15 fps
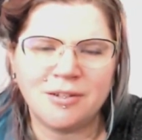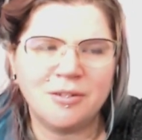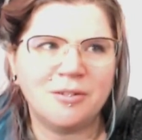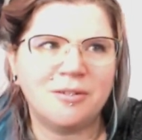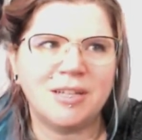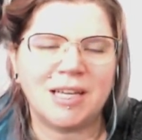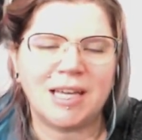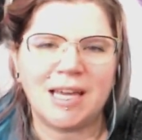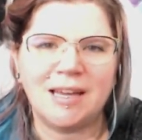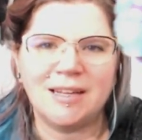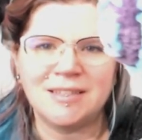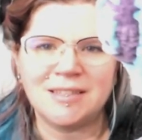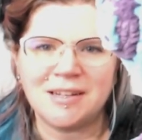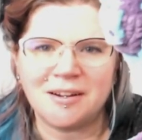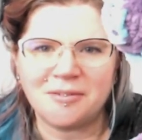Oh, we can't.
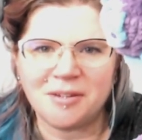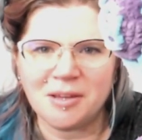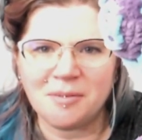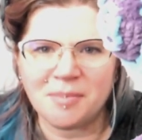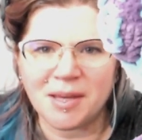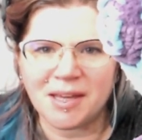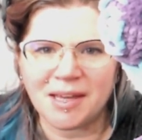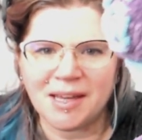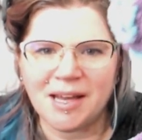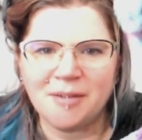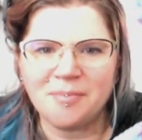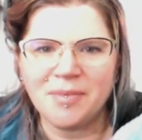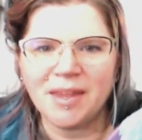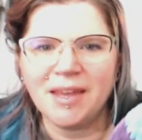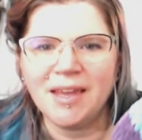It's not really picking
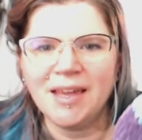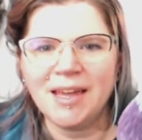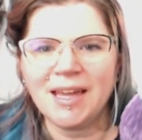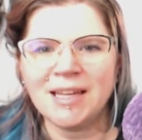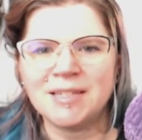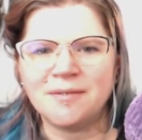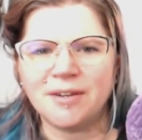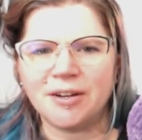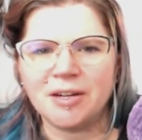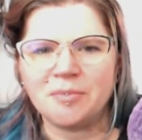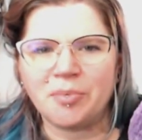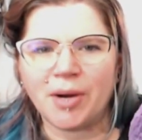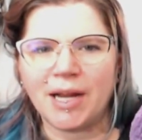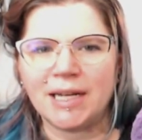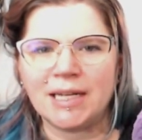up. It's very
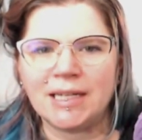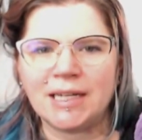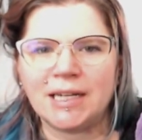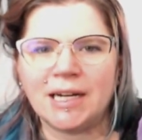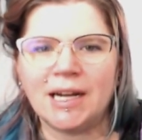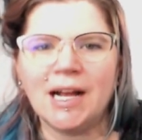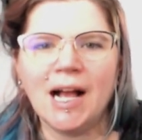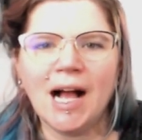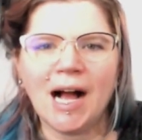bright in here.